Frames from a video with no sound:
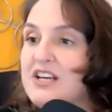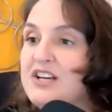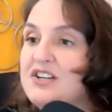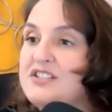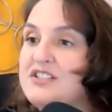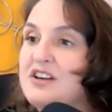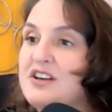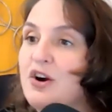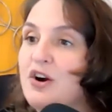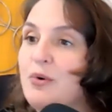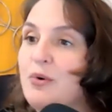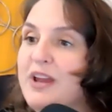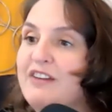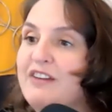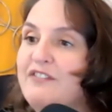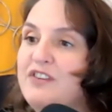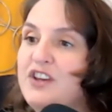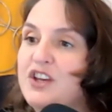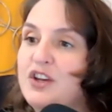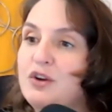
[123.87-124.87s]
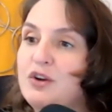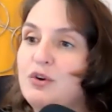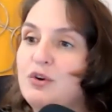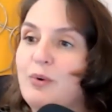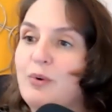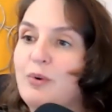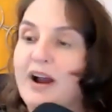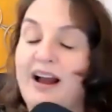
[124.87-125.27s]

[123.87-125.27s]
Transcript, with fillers: So if you,